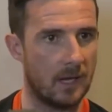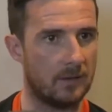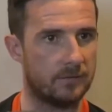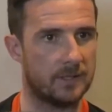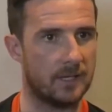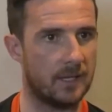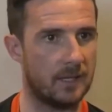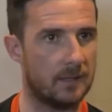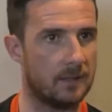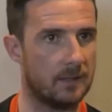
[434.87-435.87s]
every day
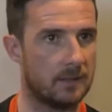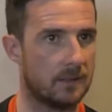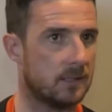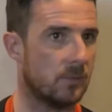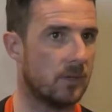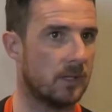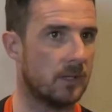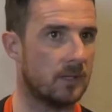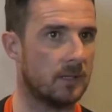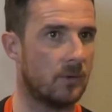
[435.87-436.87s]
because I want to
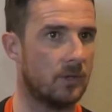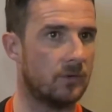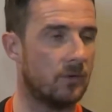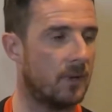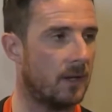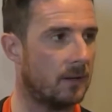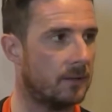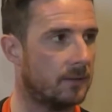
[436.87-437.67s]
learn and want to do better.